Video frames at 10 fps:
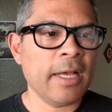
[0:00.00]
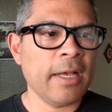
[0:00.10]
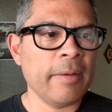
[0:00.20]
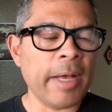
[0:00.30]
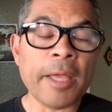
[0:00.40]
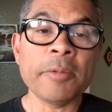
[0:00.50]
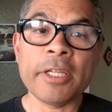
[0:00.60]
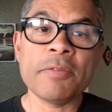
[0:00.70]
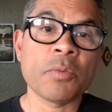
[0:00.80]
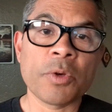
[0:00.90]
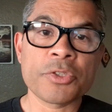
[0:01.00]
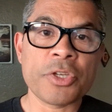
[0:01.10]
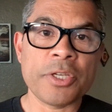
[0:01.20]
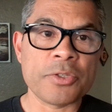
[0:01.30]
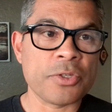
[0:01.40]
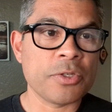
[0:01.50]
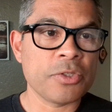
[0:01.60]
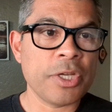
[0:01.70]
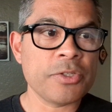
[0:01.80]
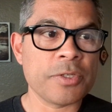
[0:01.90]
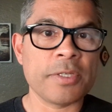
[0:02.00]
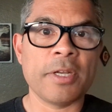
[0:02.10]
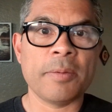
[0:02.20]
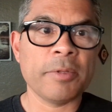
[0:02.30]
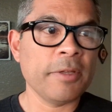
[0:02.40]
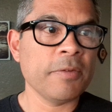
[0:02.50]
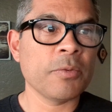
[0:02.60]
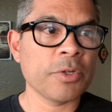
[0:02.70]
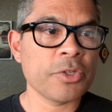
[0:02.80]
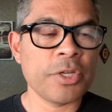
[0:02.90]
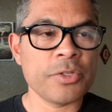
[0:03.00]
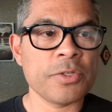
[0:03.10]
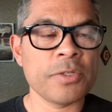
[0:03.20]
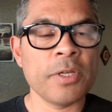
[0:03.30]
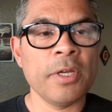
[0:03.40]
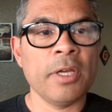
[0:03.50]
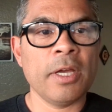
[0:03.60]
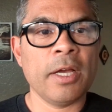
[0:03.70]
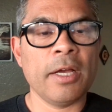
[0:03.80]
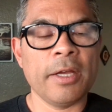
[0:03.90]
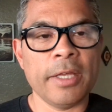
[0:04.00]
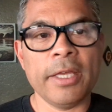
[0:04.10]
uh, I believe your work change, changes, and I believe your work changes Uh,